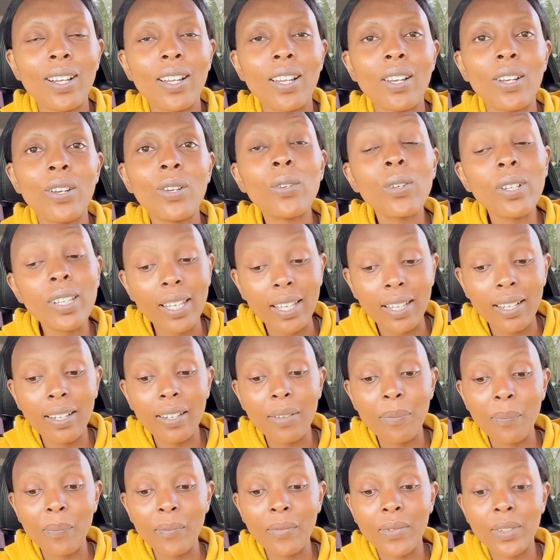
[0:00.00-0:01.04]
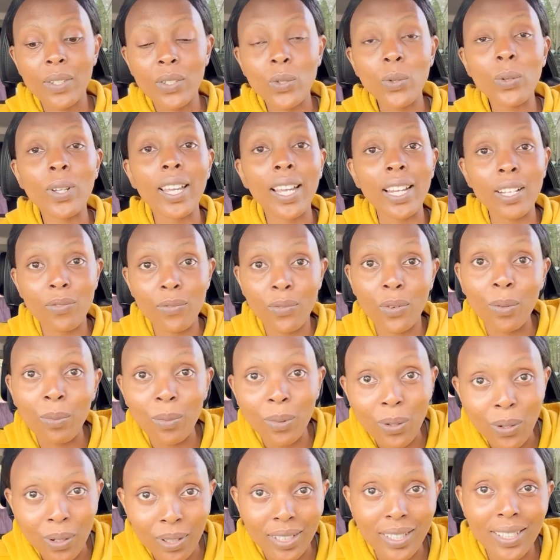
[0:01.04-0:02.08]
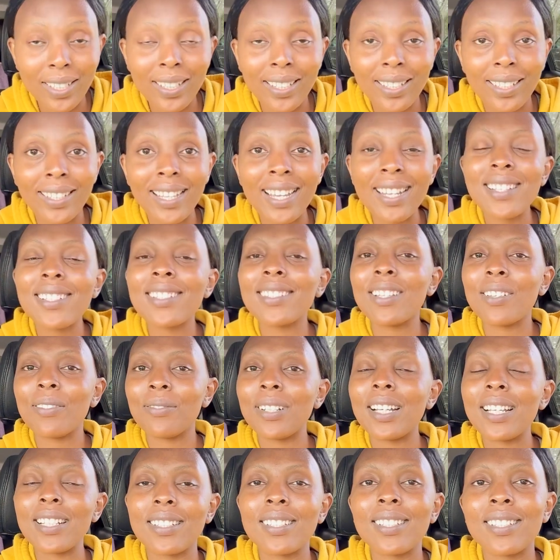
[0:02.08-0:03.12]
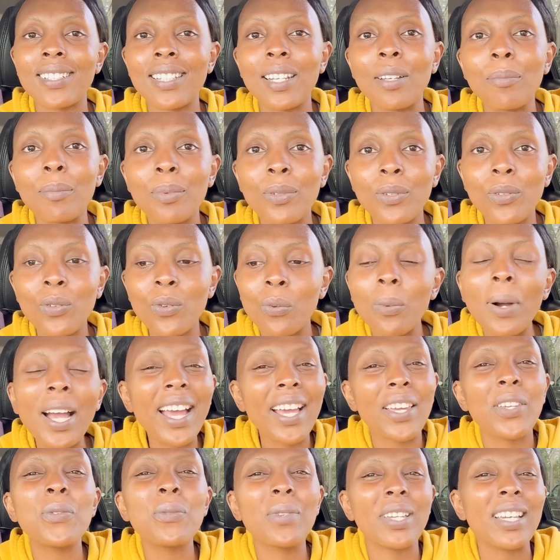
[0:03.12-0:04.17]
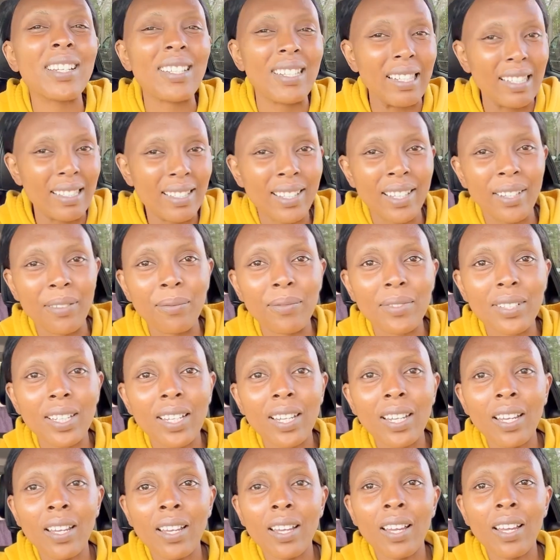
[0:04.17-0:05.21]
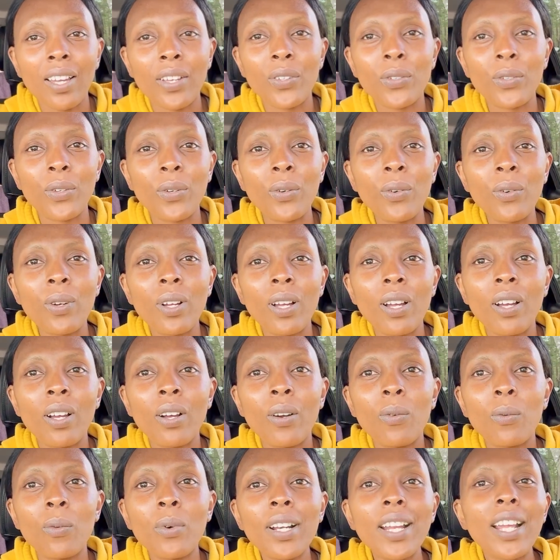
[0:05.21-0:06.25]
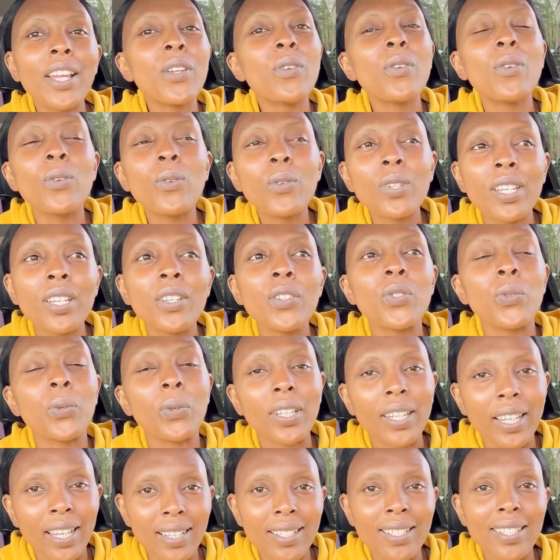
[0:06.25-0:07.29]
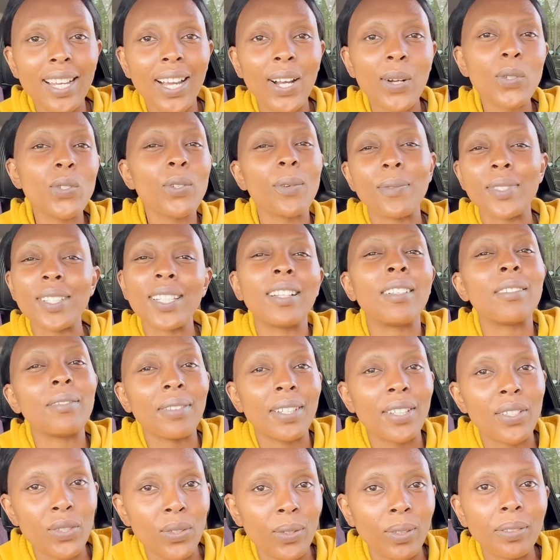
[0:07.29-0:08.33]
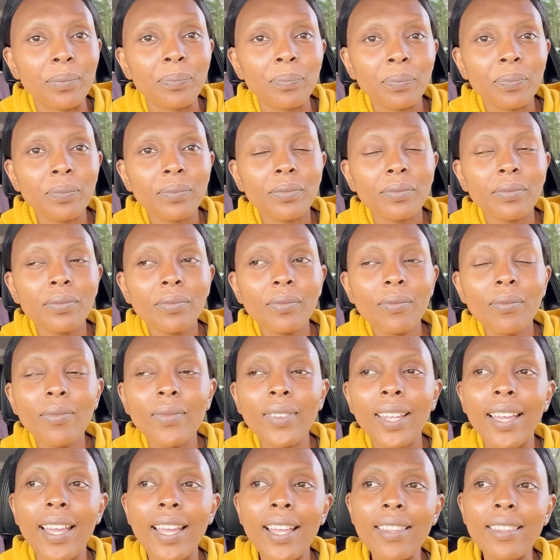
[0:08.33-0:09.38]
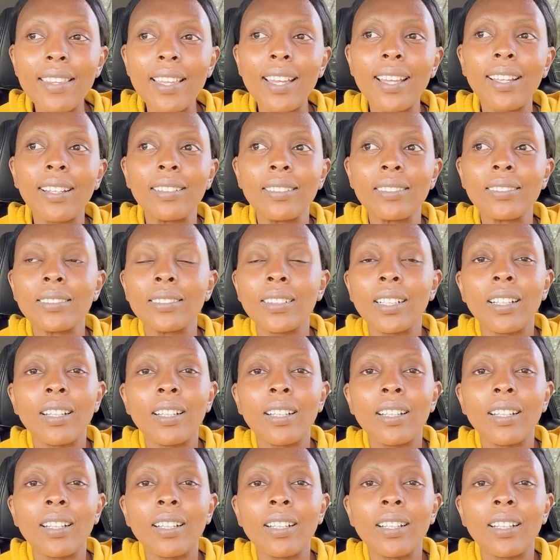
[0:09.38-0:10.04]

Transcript: looking to get from god that is the first step you know why are you getting saved you know what are you looking to get out of salvation and then